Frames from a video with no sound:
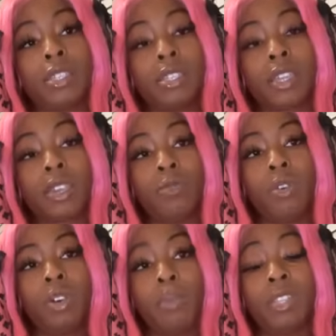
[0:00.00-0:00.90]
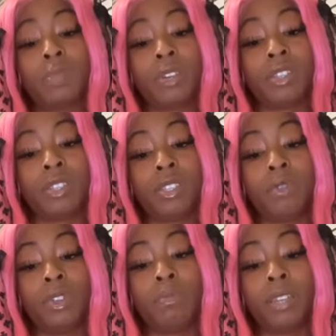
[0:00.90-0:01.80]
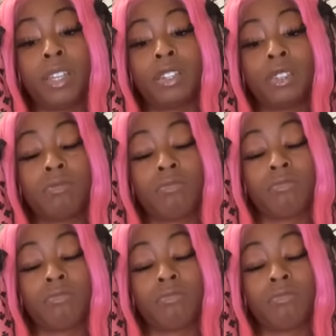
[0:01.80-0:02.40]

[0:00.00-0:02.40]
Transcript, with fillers: it's like you could be this person's guilty pleasure.